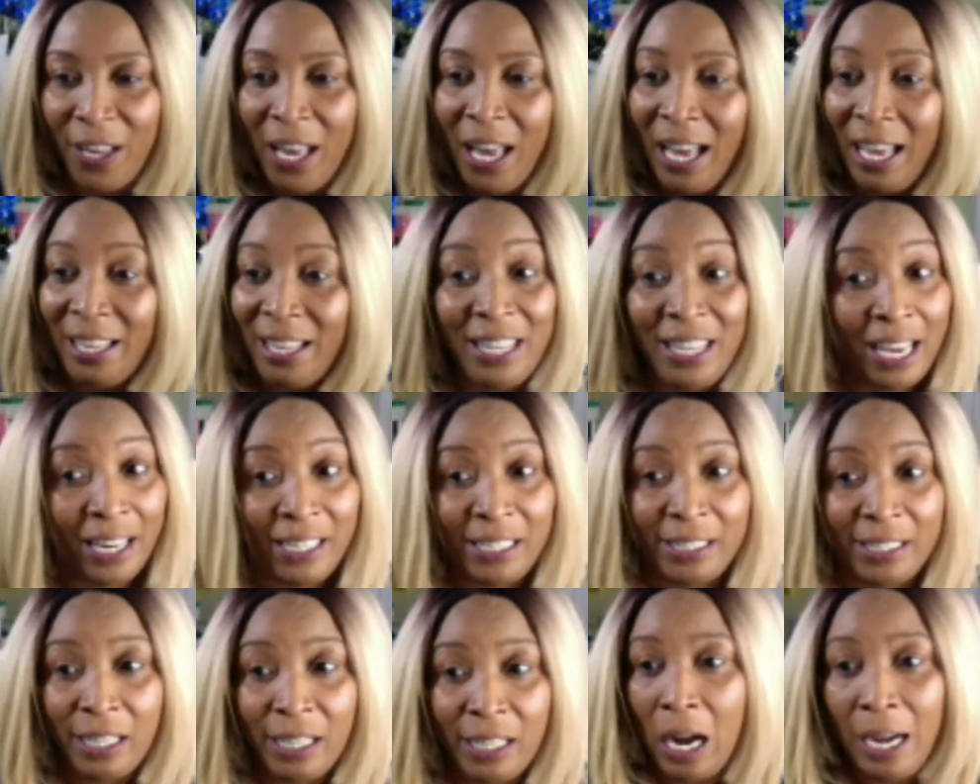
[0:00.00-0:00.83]
And that
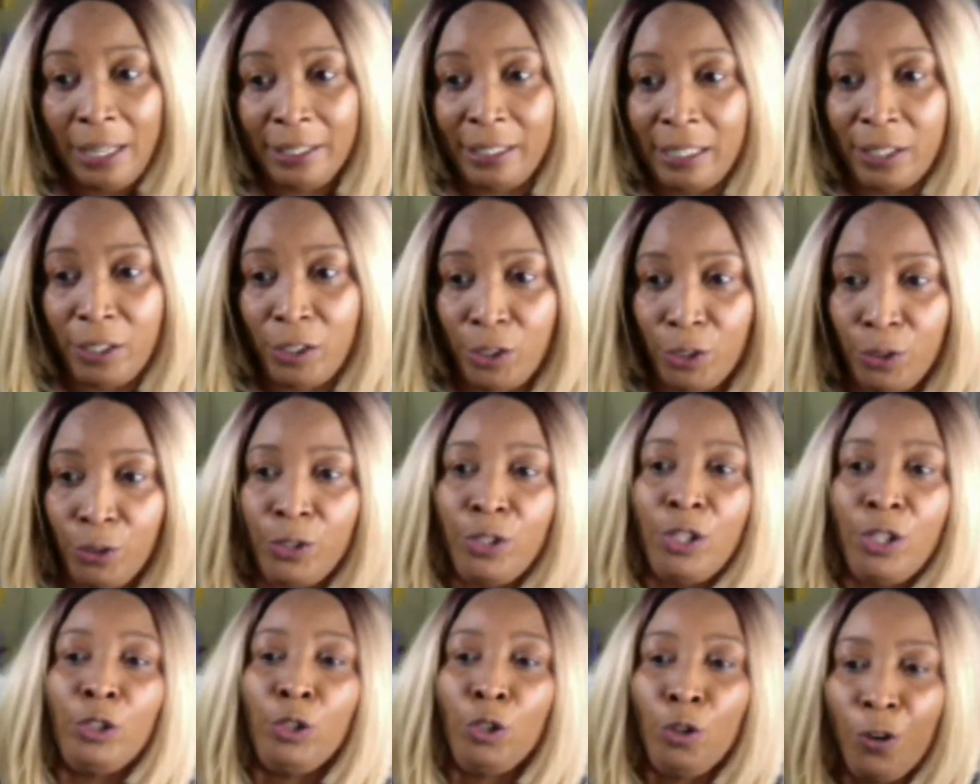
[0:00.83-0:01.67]
is the honest truth.
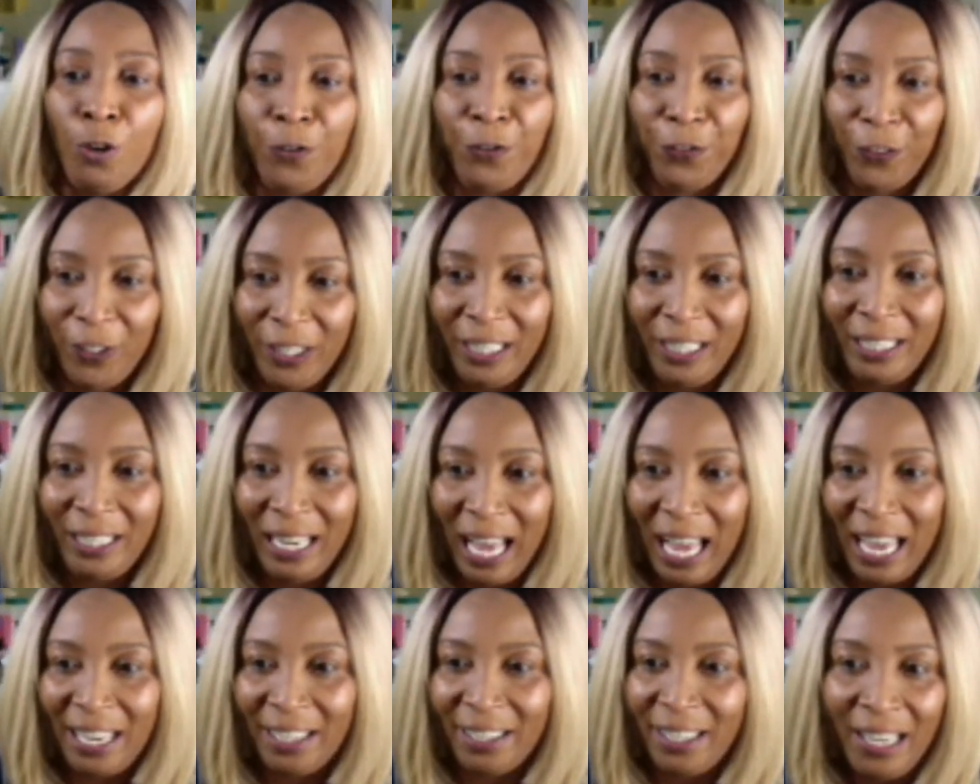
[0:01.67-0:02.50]
You do feel
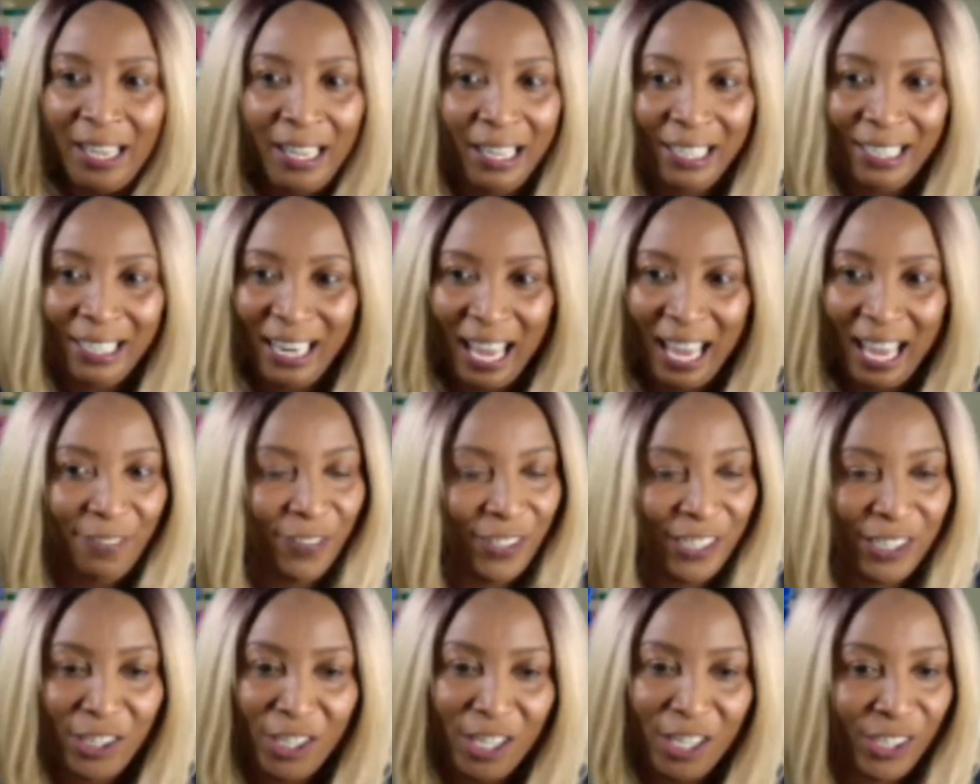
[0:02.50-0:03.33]
like life
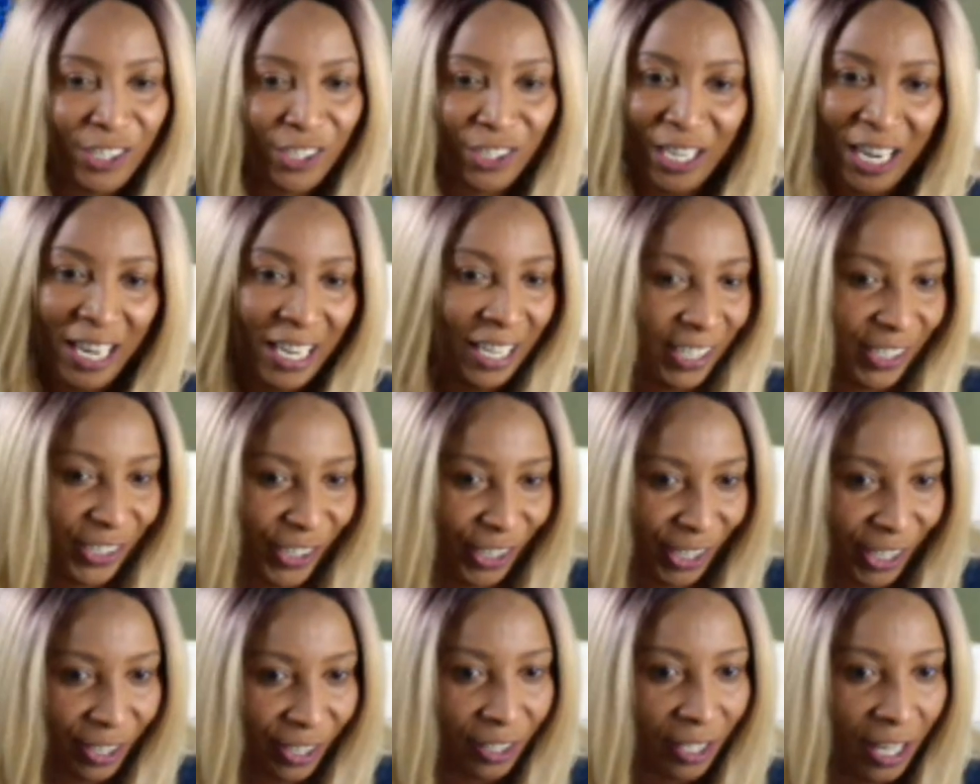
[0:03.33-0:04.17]
is just
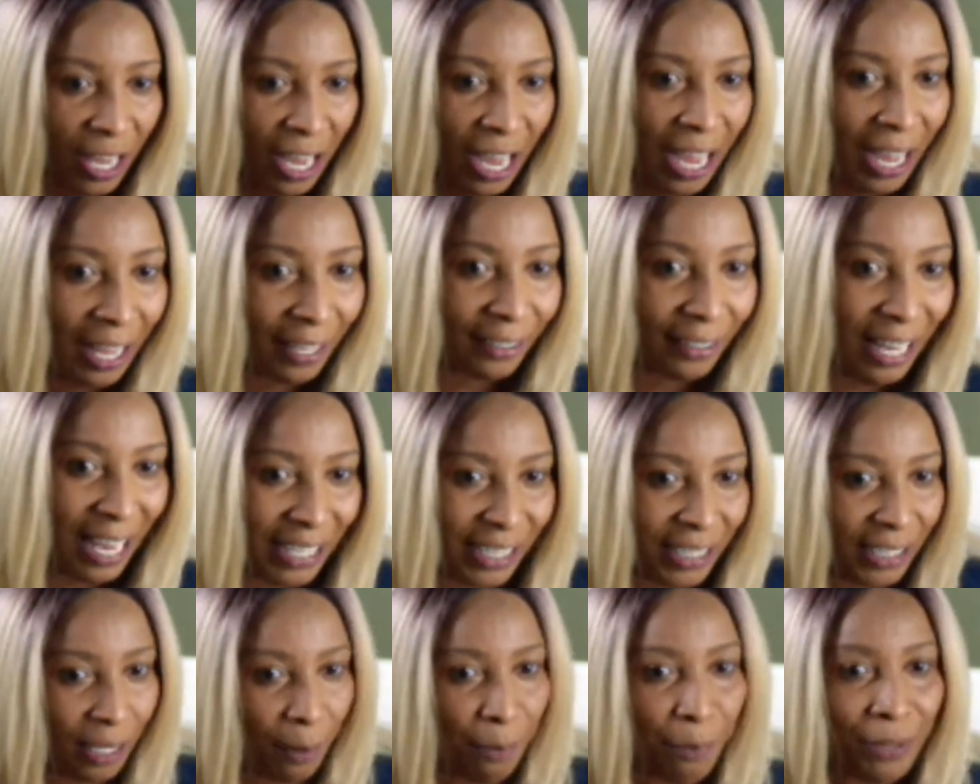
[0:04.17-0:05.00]
changing. And a
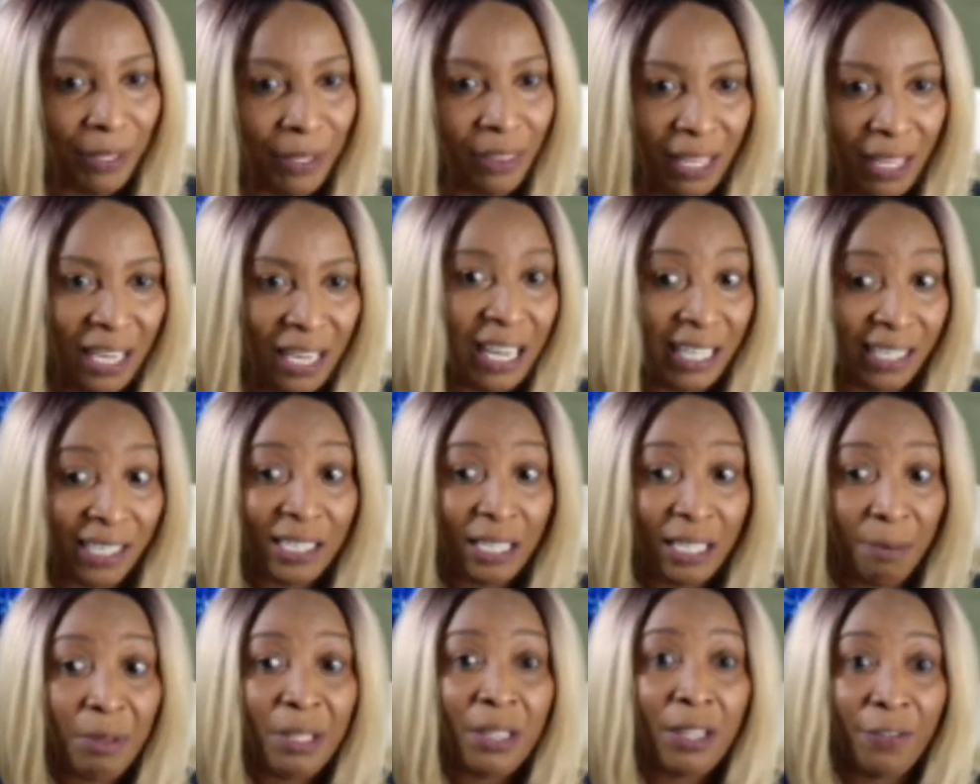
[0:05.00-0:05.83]
simple thing as
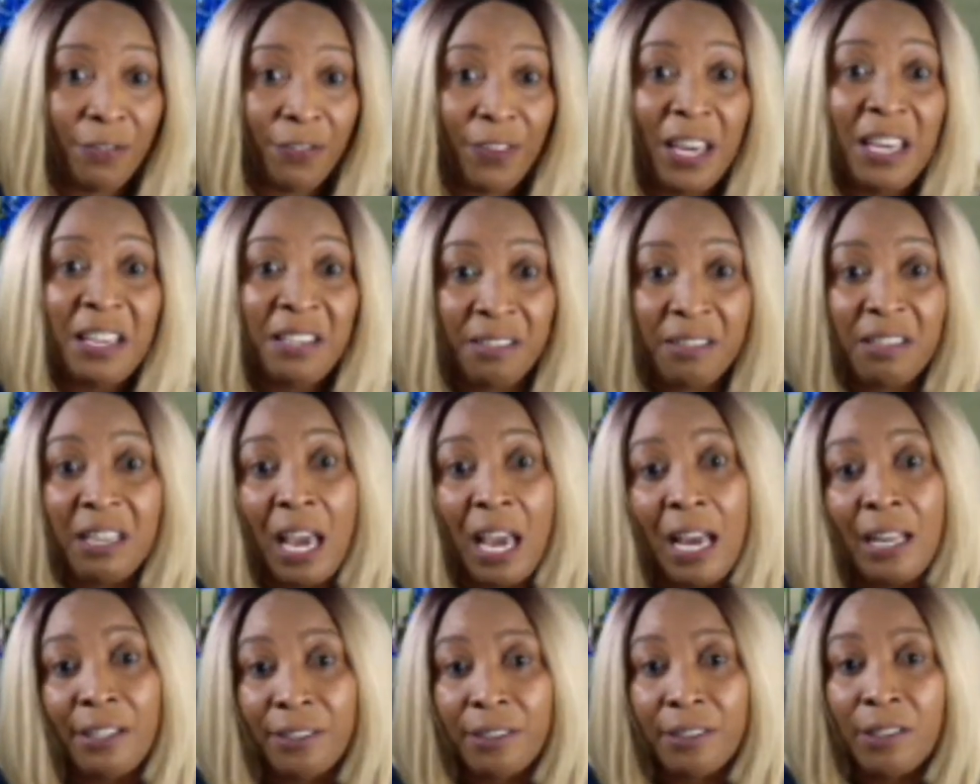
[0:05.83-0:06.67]
steaming the face,
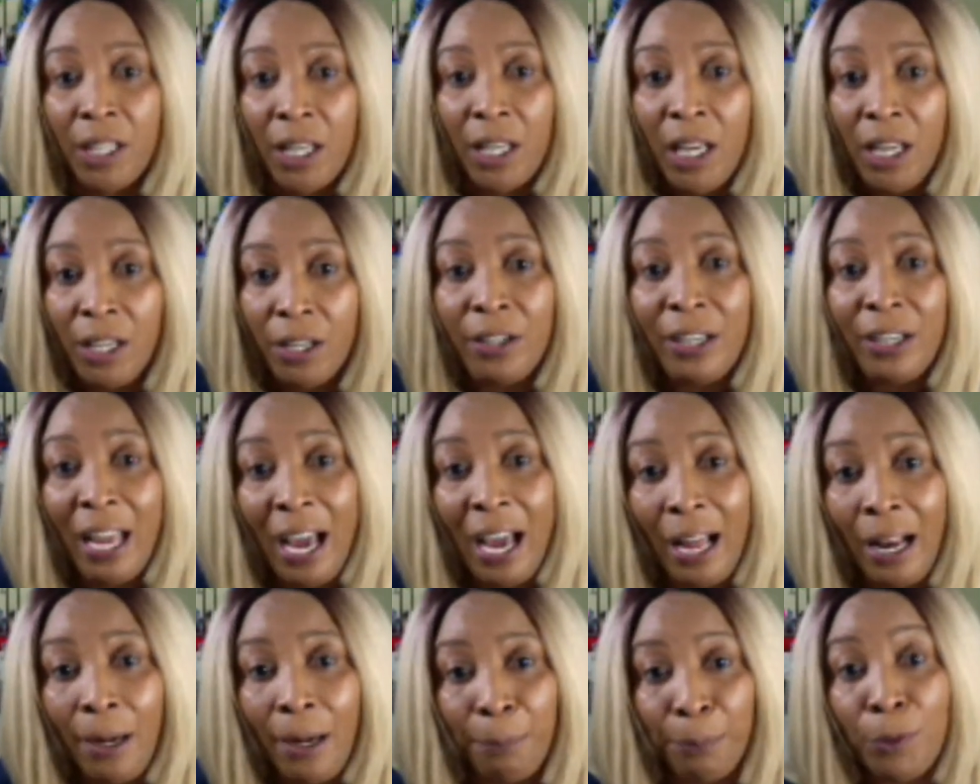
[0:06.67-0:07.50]
yes, could
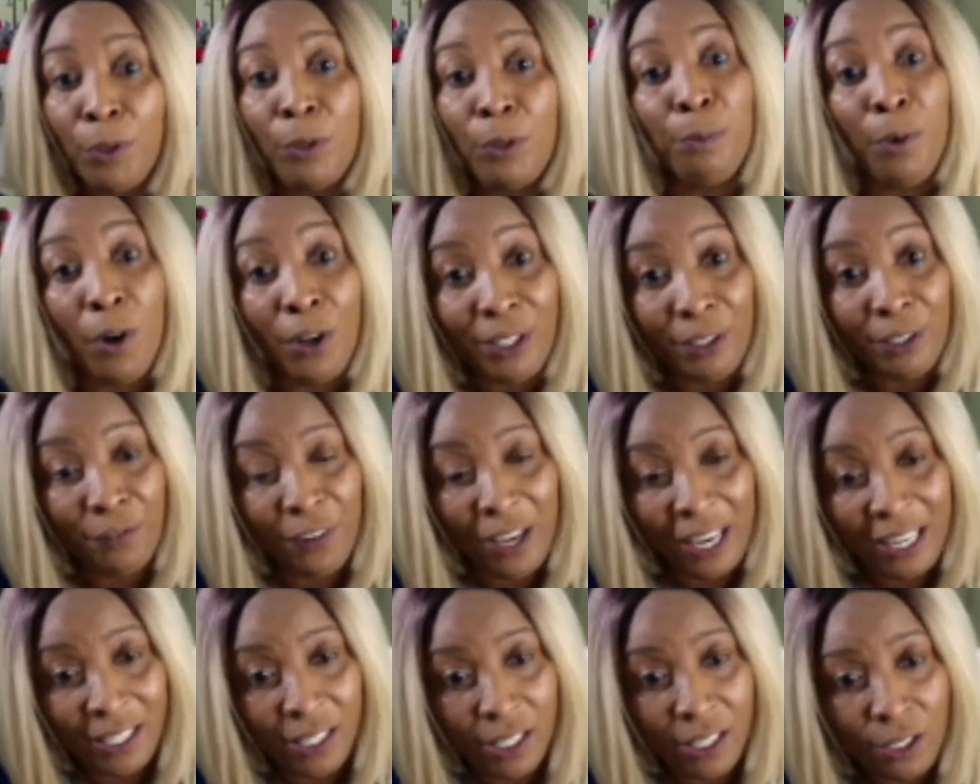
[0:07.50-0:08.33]
help, could
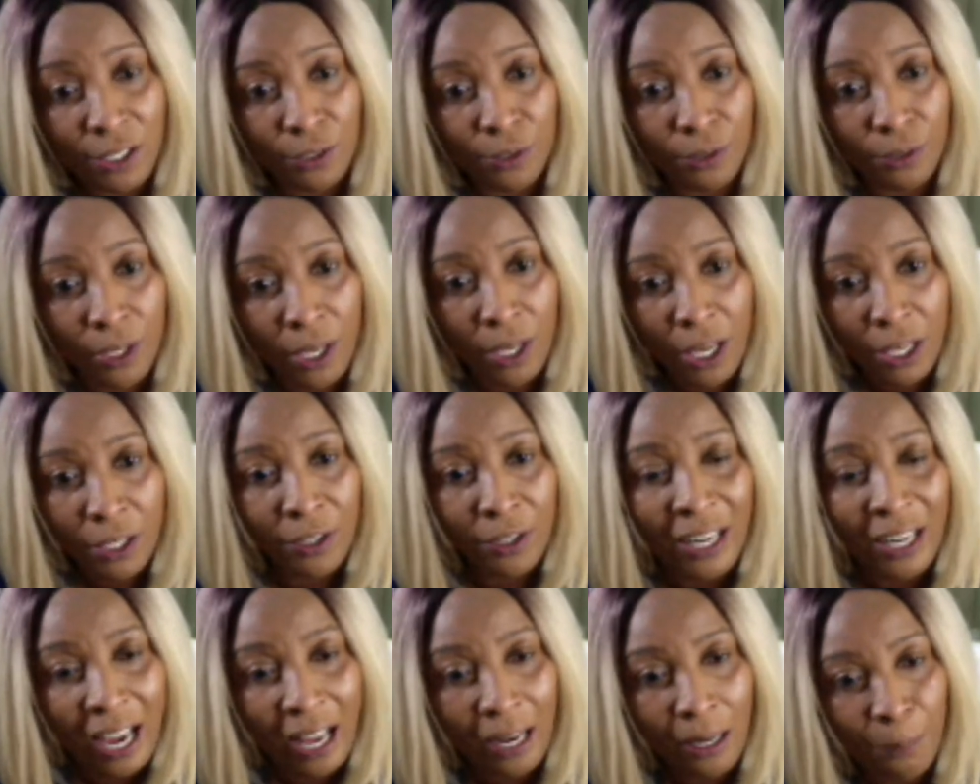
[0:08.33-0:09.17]
motivate you,
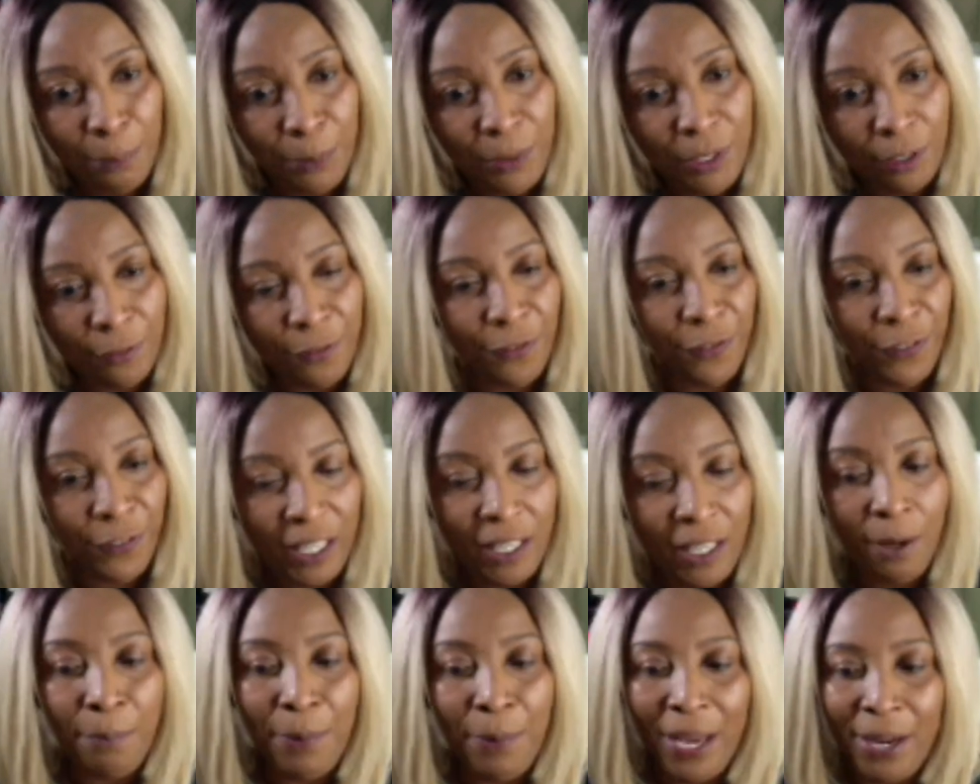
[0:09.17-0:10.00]
could help you to
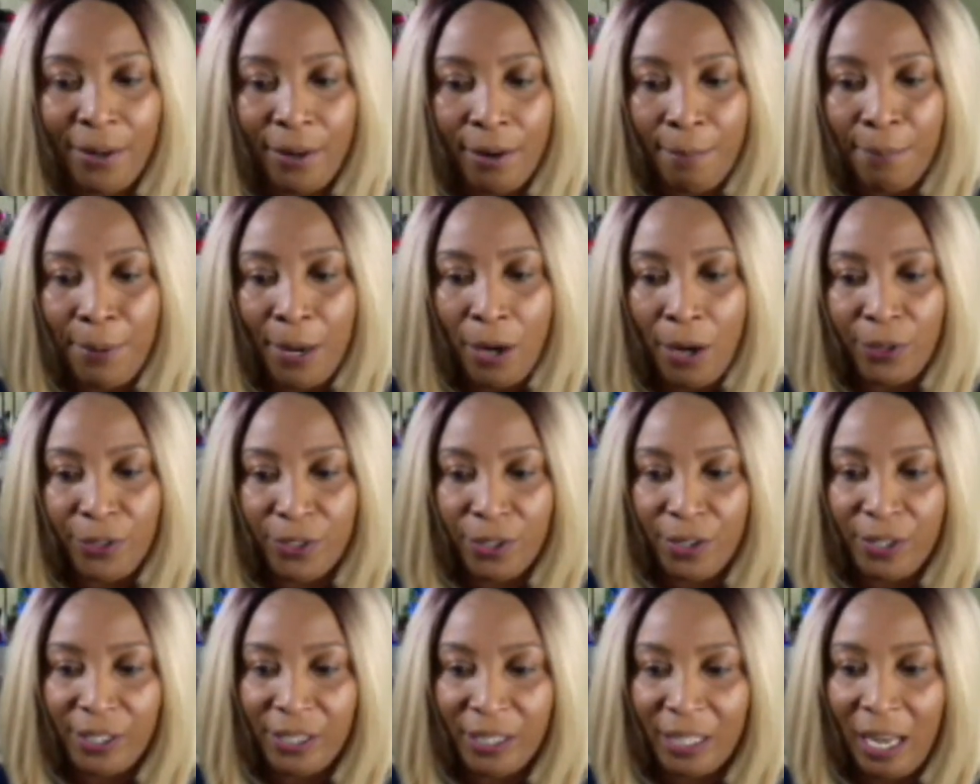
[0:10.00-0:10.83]
feel better about
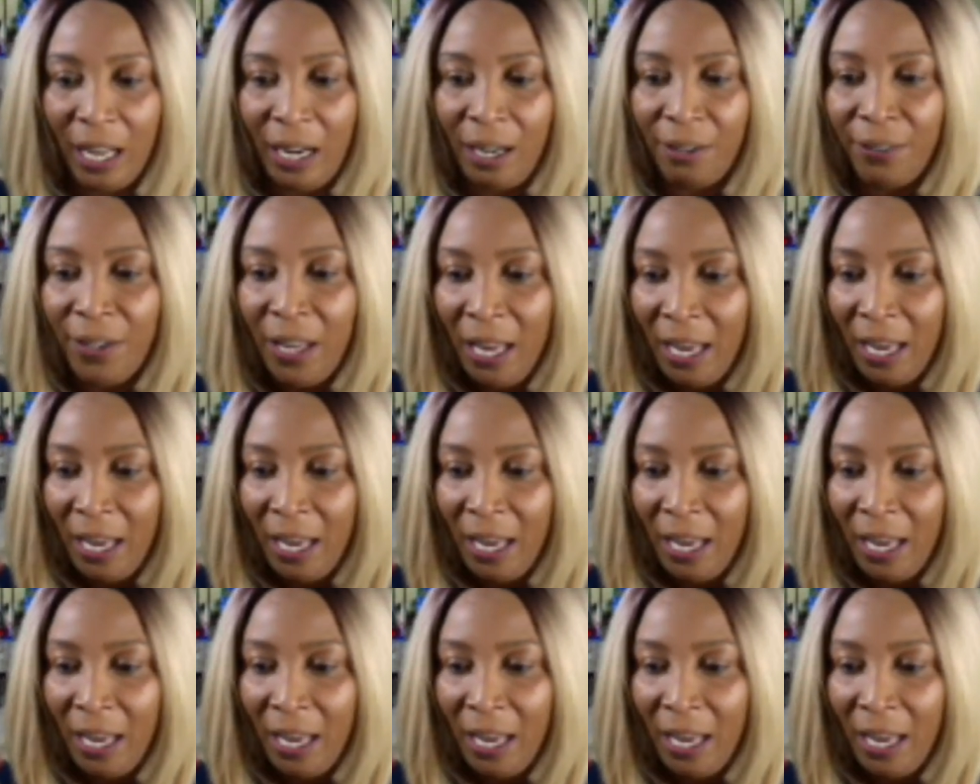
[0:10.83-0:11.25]
yourself.